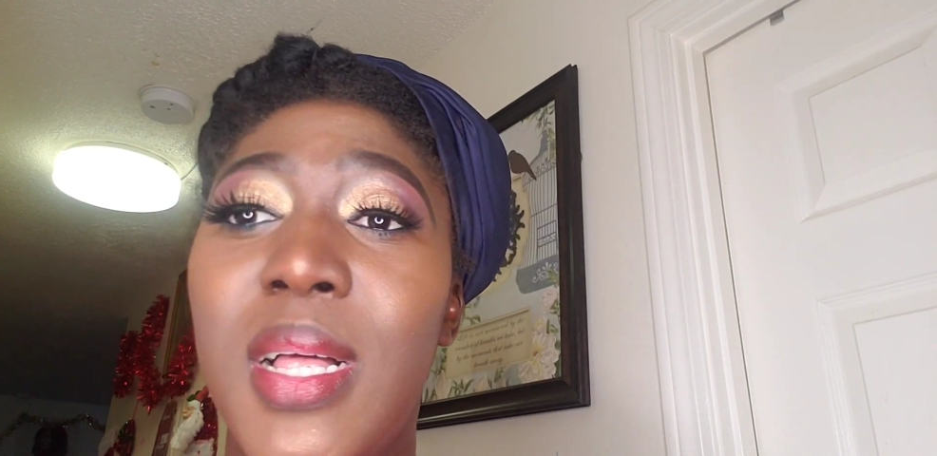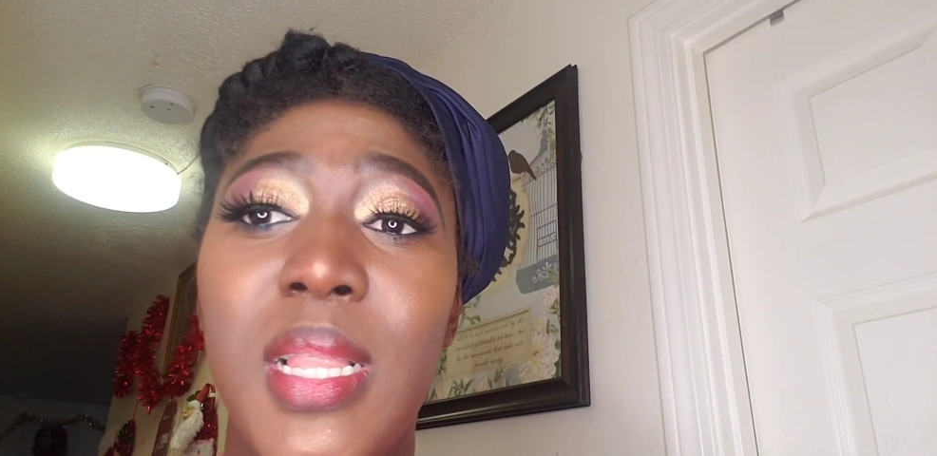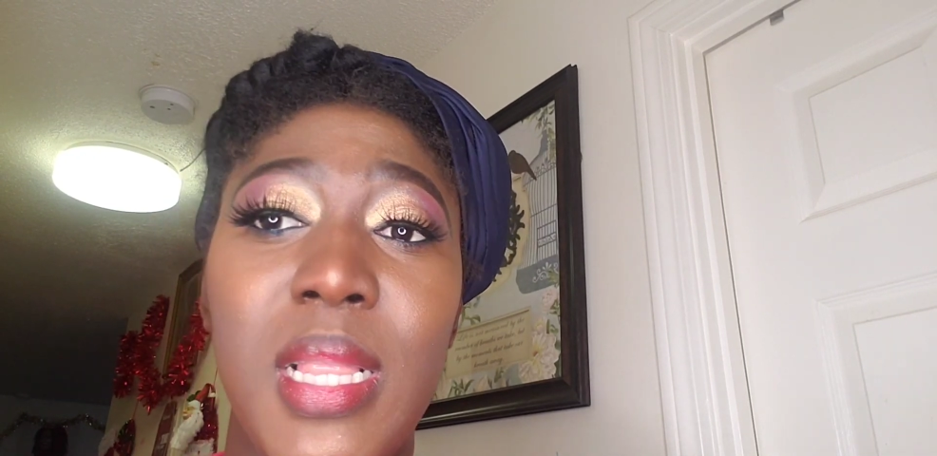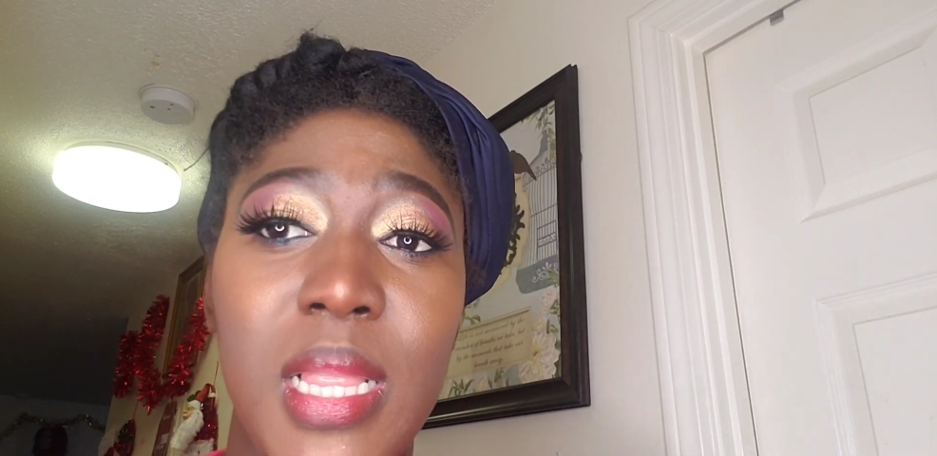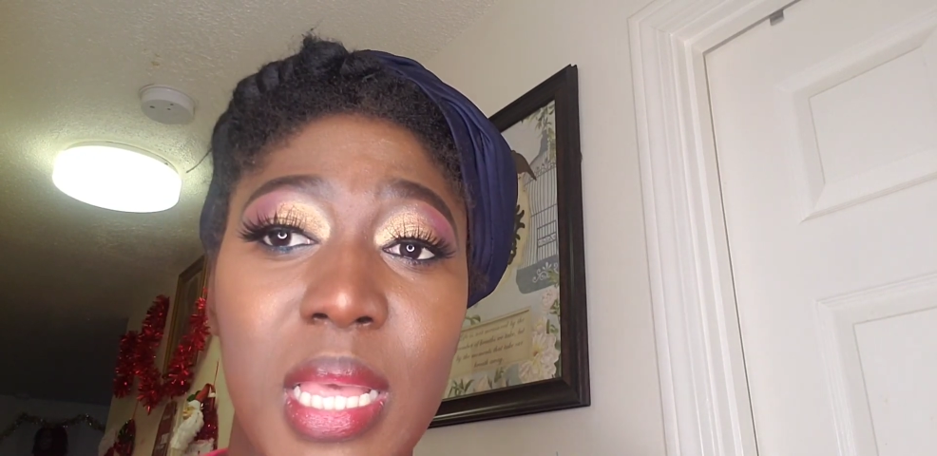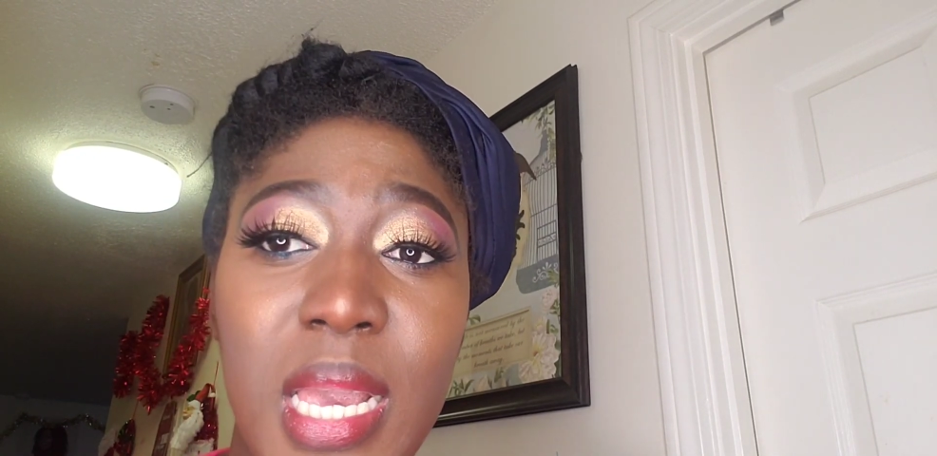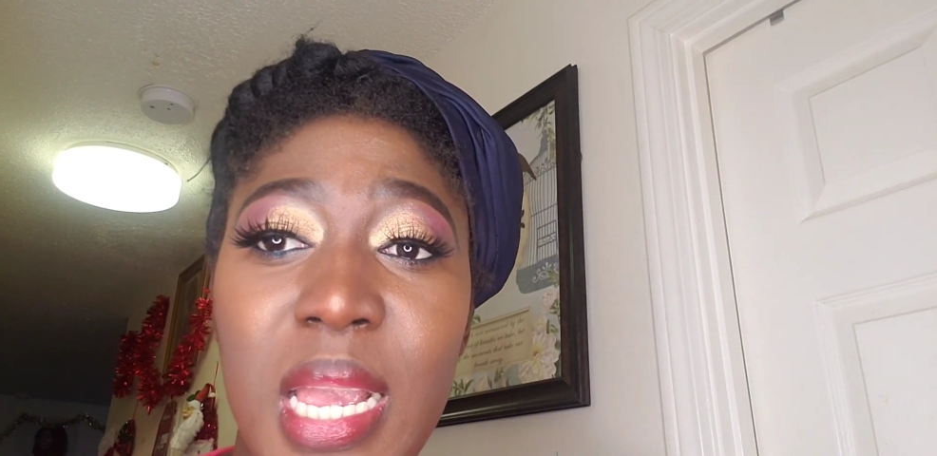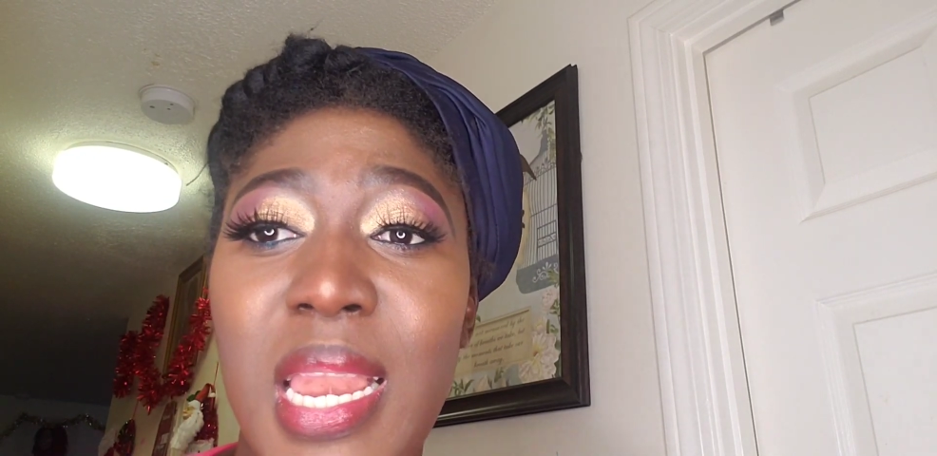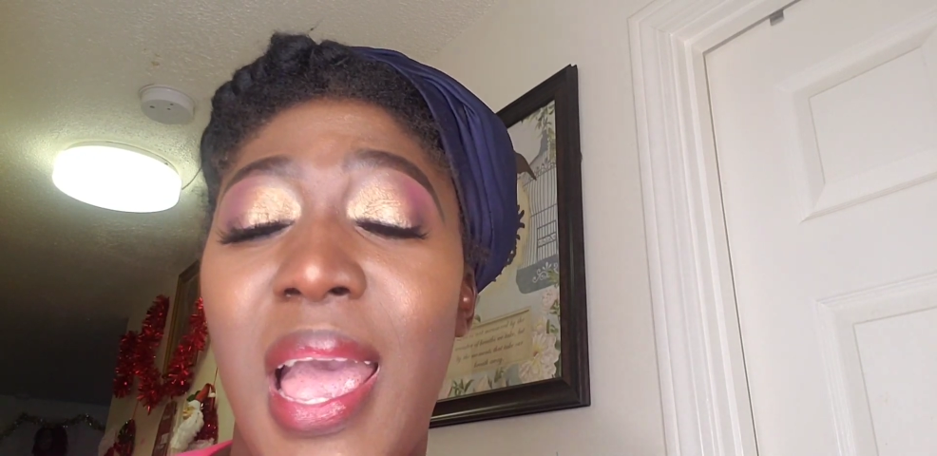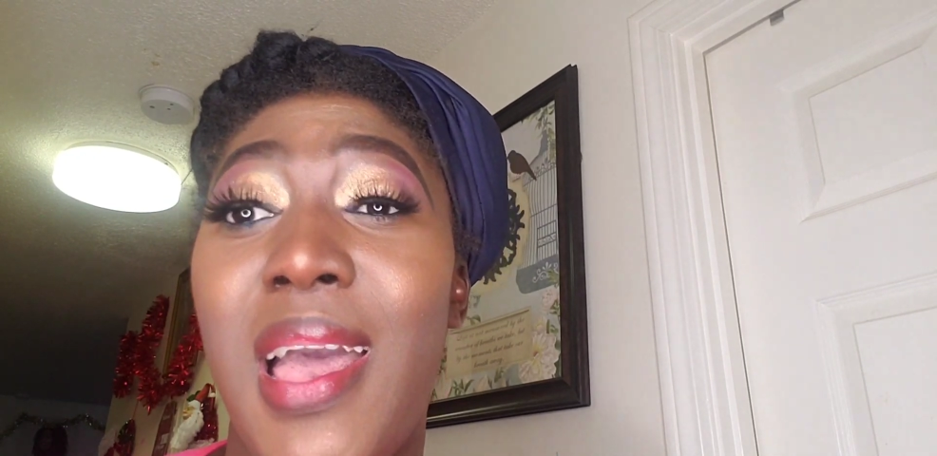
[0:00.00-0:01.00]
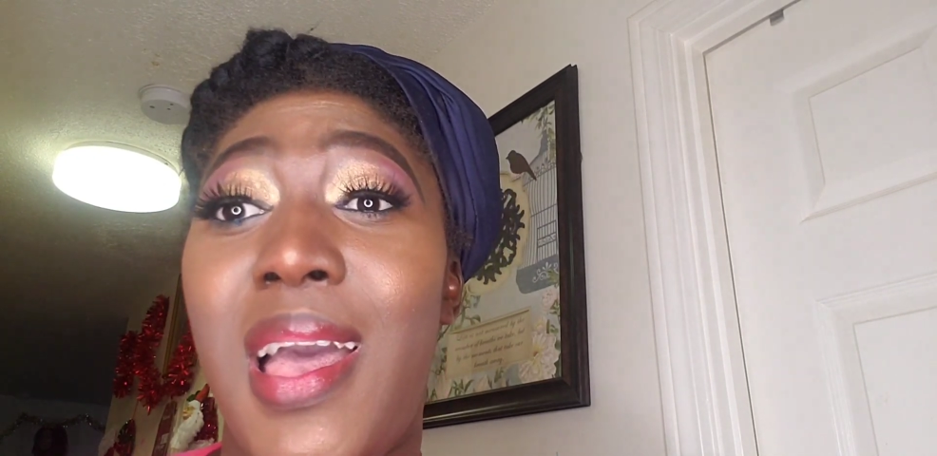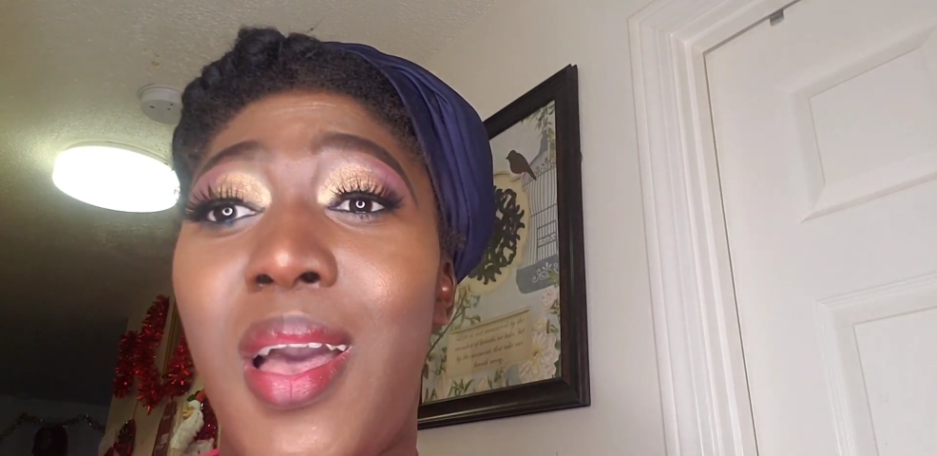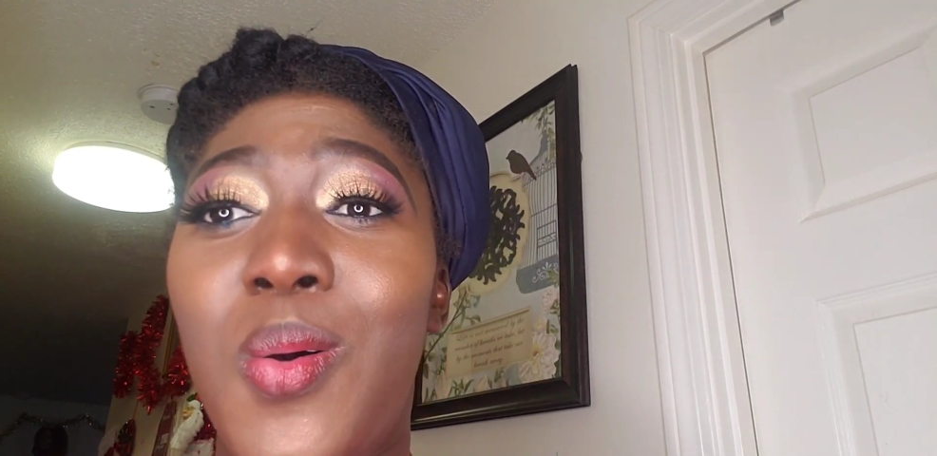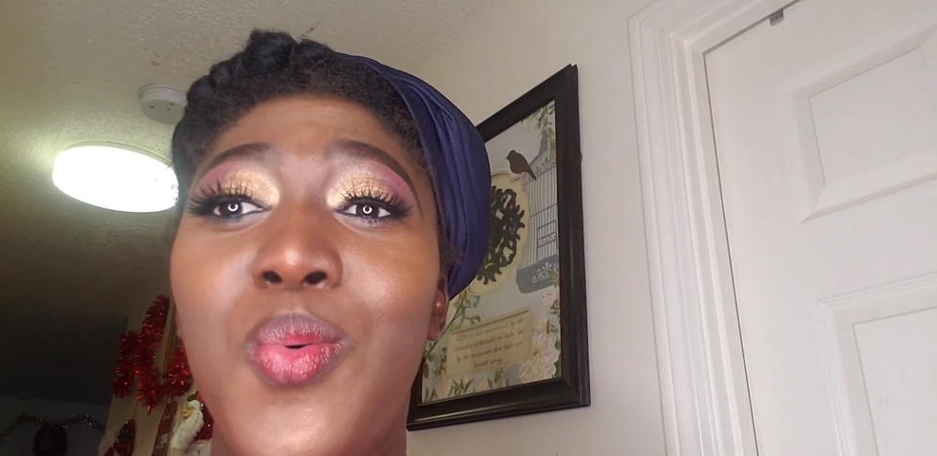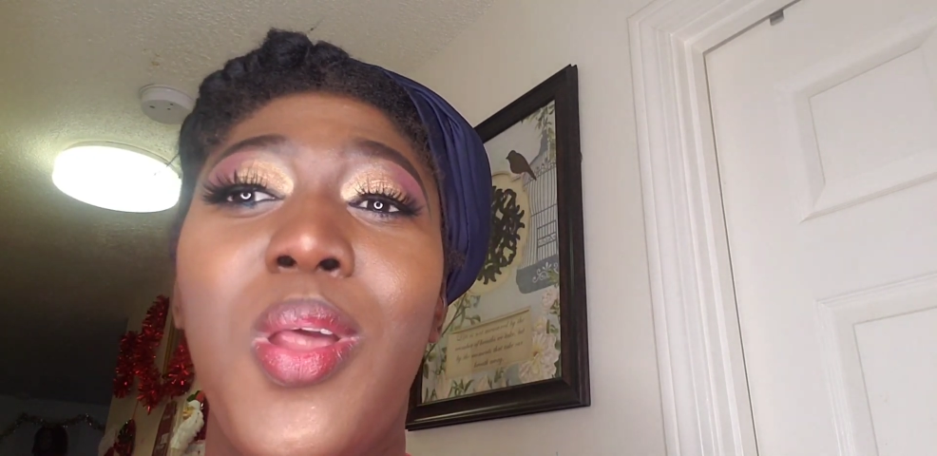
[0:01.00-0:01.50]
clean
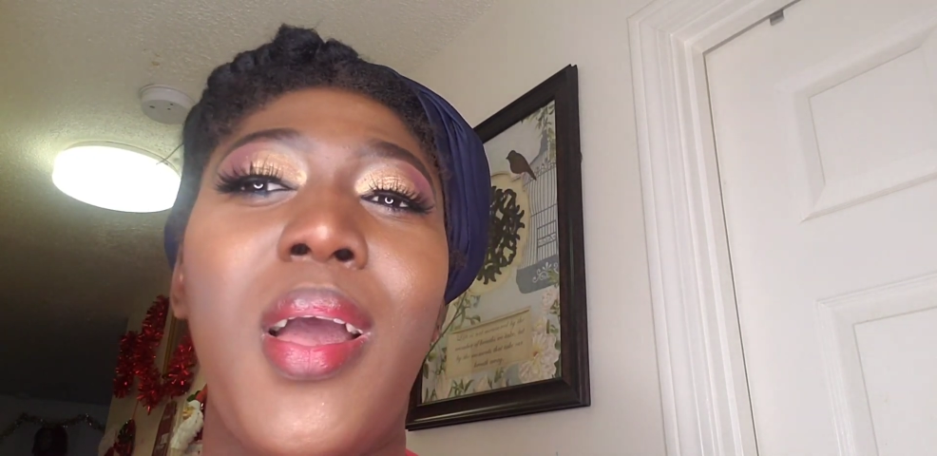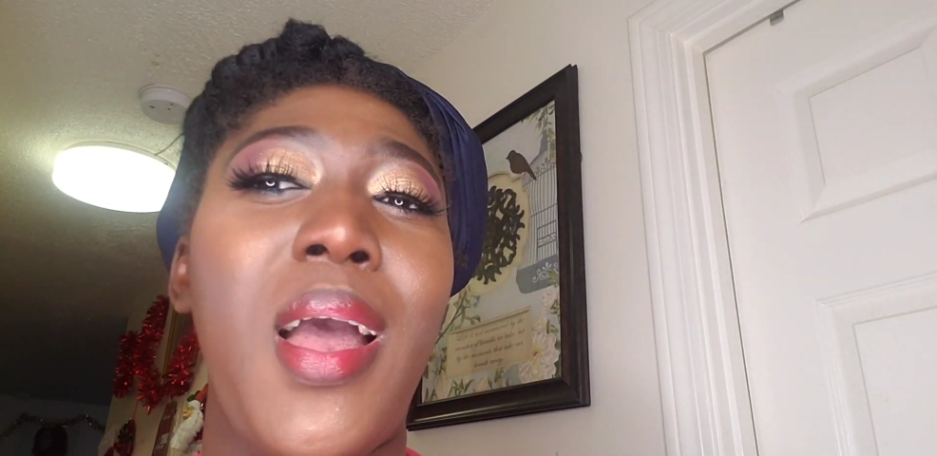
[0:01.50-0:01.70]
out